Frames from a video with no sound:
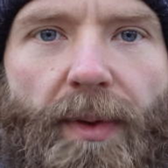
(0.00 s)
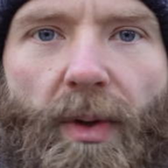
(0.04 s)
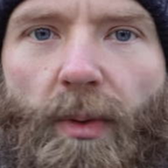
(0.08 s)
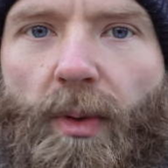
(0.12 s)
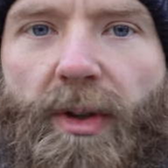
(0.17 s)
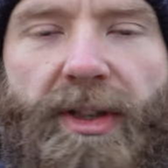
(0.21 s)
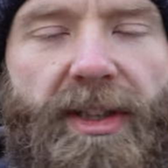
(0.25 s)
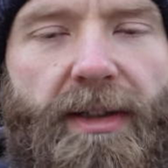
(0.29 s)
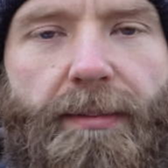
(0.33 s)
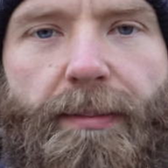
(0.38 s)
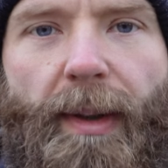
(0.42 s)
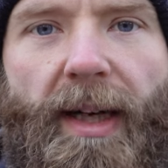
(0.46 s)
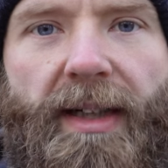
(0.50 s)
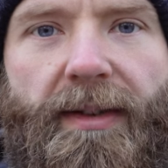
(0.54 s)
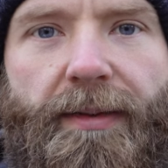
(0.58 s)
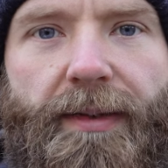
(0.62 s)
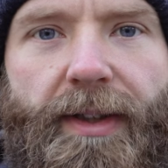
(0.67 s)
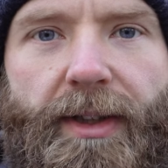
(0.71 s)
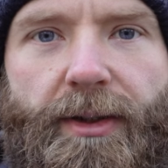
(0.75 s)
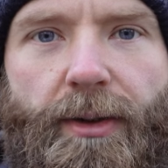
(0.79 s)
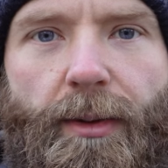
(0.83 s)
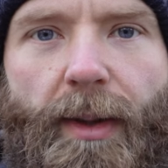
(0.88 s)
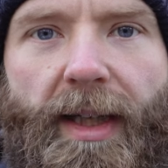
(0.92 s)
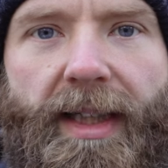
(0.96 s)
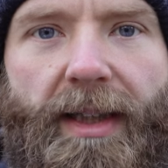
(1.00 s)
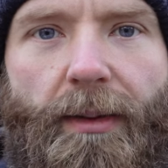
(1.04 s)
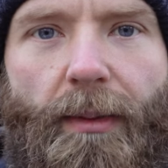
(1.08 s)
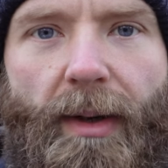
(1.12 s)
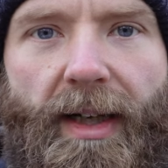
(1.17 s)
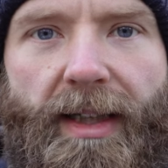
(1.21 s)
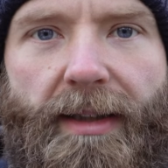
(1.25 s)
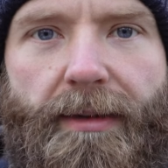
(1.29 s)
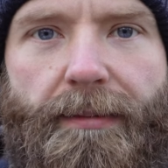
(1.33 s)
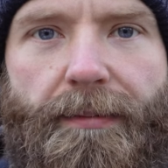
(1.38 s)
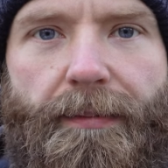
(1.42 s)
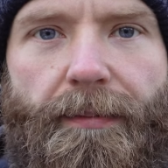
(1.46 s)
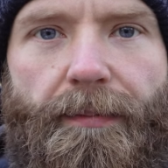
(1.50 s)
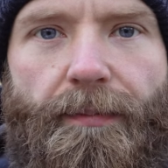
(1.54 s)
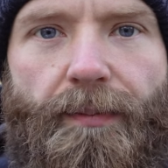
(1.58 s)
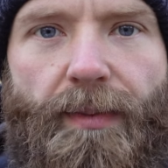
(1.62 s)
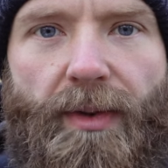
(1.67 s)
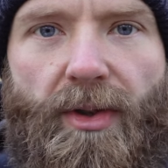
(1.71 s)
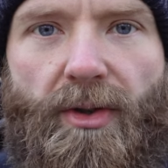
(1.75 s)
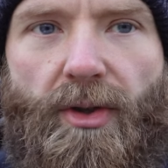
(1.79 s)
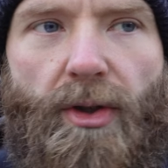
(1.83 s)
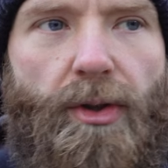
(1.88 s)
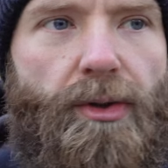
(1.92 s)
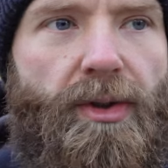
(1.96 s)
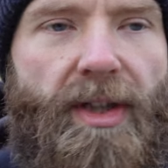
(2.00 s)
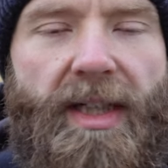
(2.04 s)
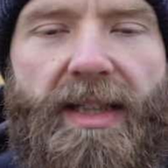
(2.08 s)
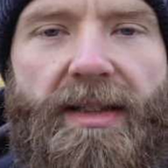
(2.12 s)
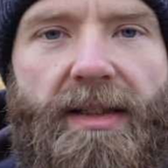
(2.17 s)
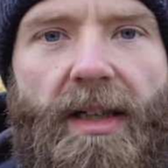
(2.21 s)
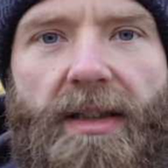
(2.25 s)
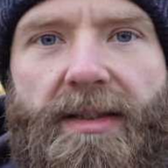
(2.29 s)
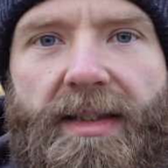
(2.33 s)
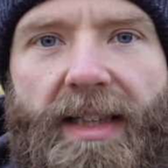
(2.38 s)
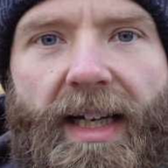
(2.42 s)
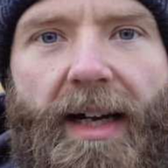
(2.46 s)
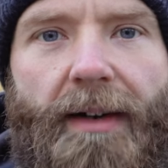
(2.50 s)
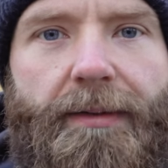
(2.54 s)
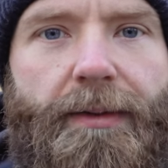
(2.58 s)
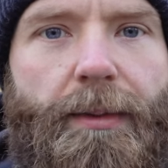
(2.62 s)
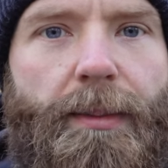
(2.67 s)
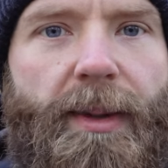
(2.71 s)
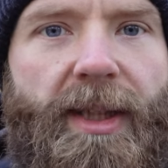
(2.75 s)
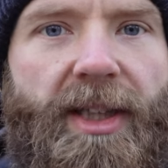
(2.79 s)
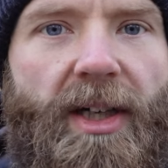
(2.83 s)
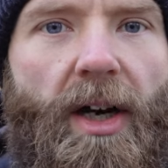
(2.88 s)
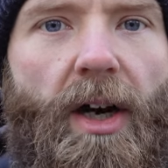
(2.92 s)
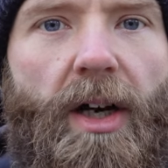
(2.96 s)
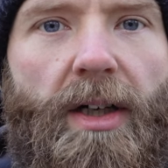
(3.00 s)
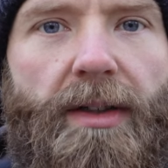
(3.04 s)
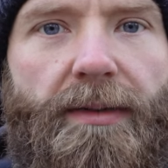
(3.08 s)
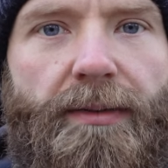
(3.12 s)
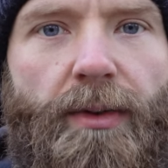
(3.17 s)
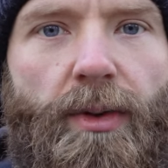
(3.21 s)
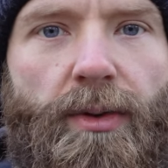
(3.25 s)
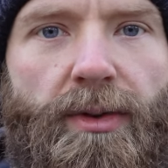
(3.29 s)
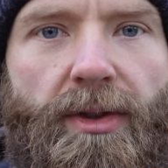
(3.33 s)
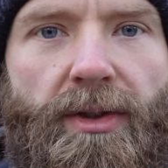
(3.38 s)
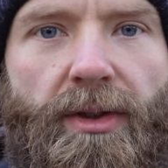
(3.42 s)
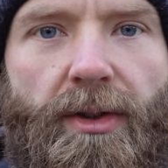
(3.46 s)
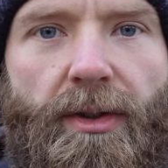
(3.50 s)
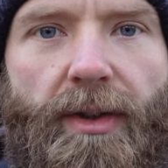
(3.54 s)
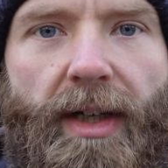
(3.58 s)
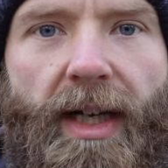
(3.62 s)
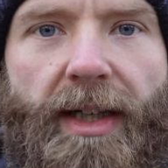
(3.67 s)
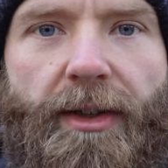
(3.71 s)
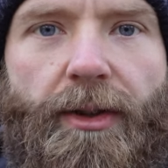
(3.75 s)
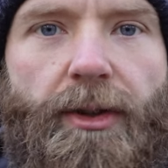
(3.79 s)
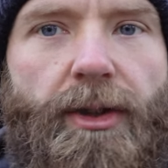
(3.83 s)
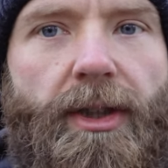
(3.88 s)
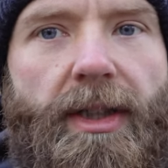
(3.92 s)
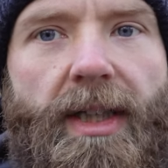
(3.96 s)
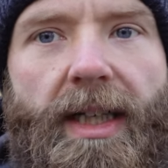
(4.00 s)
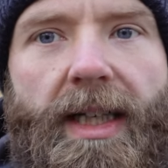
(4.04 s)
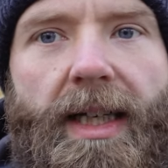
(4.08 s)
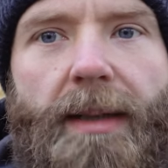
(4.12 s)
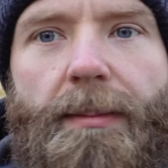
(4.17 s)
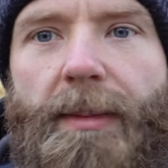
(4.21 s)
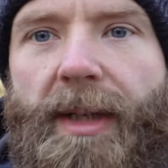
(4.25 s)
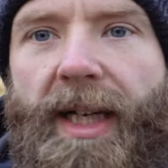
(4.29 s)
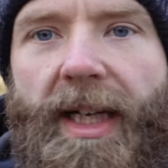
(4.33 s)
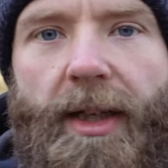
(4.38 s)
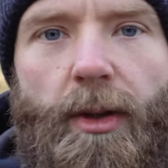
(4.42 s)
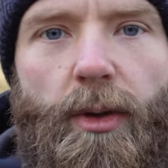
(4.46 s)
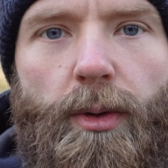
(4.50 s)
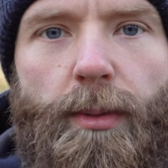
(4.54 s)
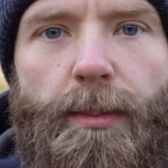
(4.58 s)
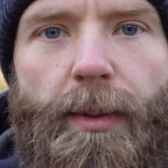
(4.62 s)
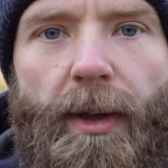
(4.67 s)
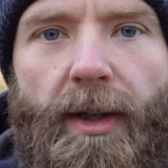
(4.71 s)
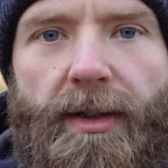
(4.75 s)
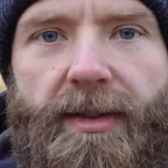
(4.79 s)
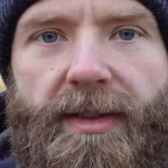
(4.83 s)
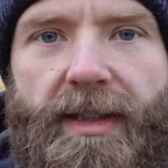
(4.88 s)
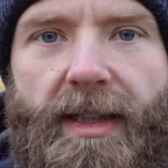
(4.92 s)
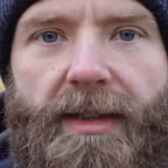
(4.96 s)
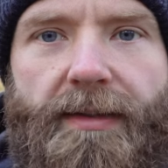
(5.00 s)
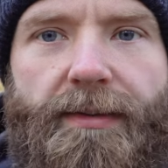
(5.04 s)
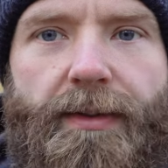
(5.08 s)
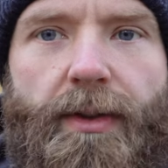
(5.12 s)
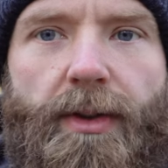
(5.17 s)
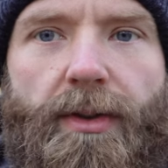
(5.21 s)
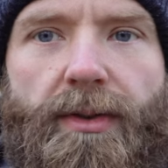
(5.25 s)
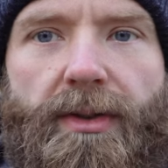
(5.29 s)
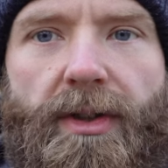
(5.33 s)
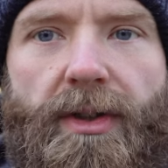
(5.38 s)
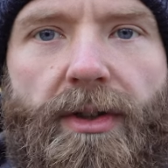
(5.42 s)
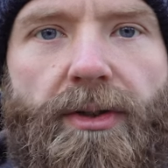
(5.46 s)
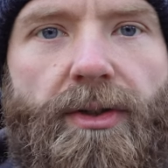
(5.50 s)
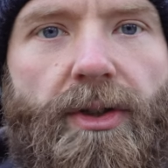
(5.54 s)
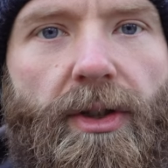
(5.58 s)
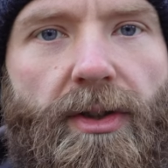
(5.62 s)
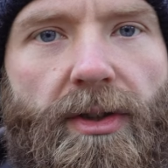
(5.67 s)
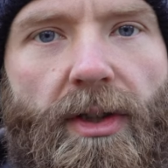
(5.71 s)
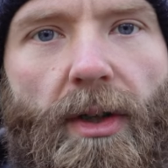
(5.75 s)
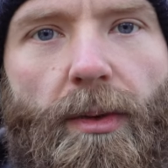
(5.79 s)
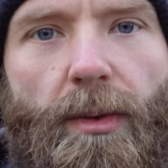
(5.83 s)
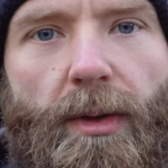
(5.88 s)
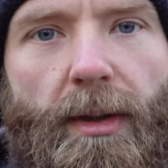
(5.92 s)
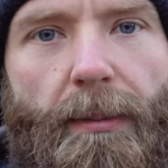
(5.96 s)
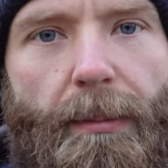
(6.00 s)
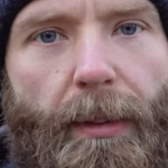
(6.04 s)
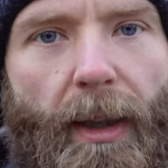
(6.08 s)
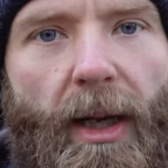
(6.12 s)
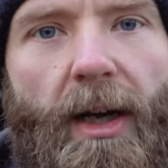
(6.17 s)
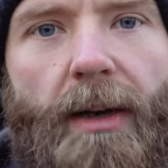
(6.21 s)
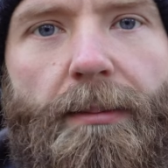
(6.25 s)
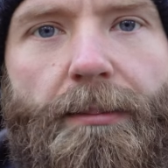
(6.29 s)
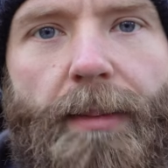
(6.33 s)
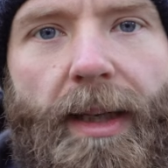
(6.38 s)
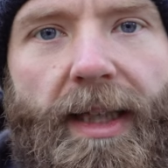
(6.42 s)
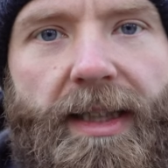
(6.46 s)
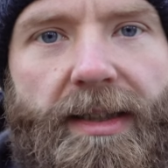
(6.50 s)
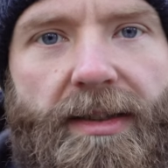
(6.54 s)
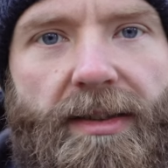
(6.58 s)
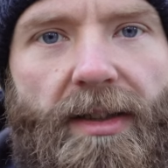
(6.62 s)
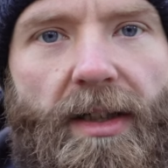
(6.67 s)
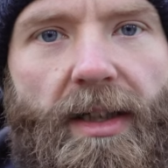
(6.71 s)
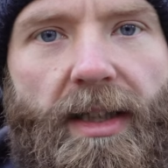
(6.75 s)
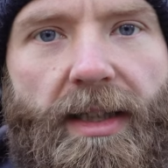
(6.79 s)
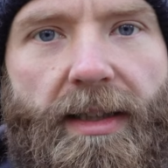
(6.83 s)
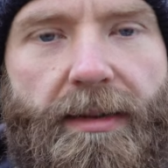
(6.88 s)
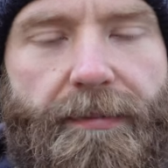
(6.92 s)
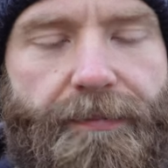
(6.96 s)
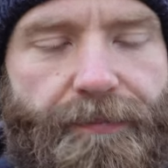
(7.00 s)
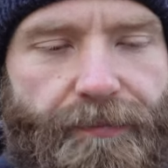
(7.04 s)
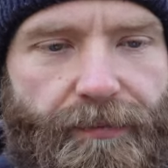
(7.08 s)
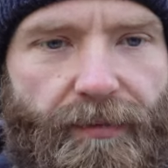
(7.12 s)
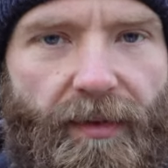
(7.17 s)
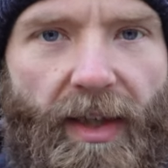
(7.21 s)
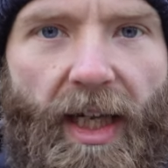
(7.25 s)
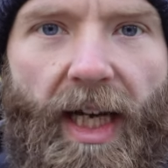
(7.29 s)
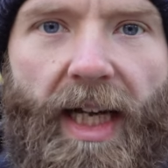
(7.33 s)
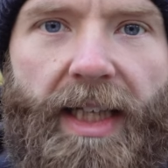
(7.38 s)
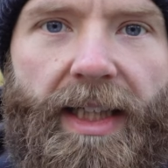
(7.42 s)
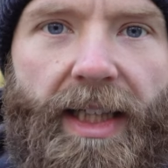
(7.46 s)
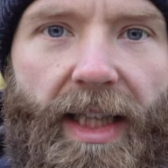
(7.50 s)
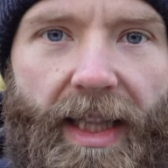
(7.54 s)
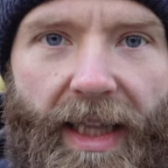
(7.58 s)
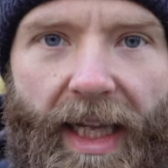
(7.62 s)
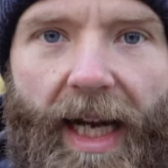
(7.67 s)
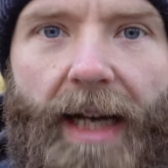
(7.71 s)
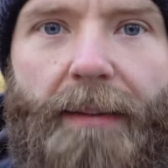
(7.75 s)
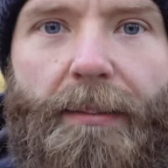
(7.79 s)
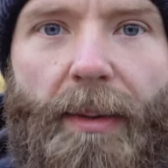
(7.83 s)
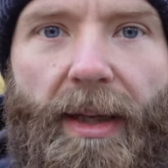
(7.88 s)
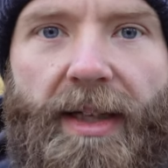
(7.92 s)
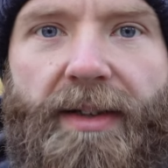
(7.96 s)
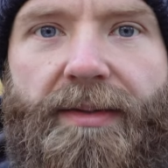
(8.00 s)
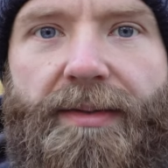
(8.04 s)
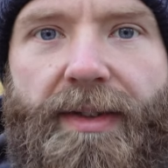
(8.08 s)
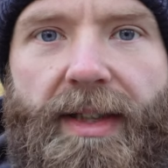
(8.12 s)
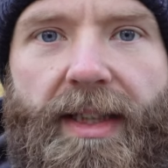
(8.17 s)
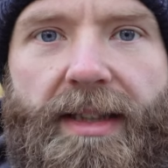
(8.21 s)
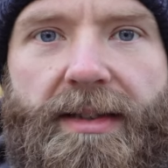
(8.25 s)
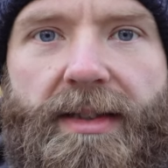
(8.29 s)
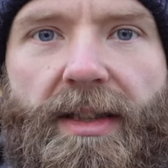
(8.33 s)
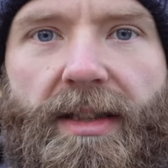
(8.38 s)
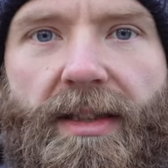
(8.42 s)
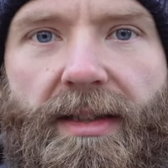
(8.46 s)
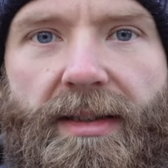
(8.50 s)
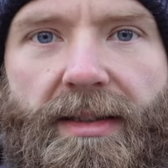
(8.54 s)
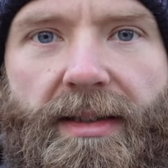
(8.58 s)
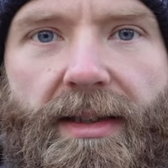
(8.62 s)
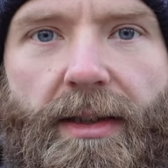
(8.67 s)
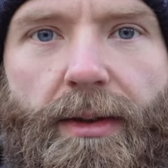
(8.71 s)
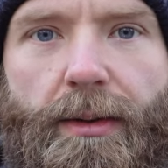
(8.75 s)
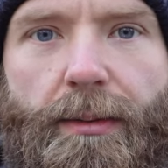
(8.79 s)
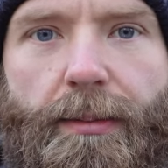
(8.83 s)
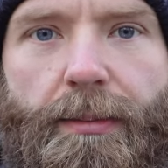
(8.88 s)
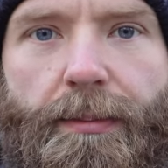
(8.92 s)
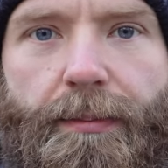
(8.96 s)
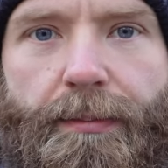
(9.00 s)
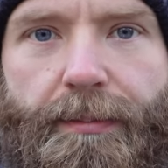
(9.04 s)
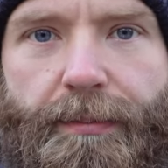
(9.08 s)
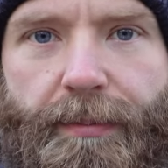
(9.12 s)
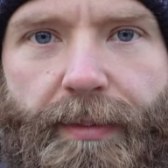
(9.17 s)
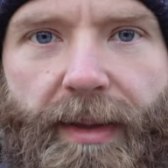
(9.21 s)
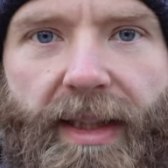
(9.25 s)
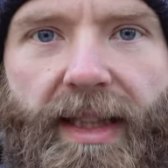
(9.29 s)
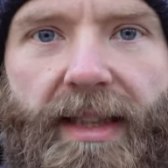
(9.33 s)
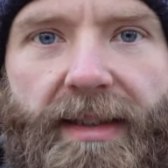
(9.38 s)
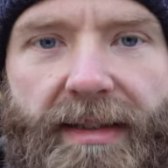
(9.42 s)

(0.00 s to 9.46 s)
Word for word: which is beneficial anyway. So this doesn't have to be carnivore to do that. You could eliminate all processed foods and just go on a plant-based diet, and that benefit is going to still be the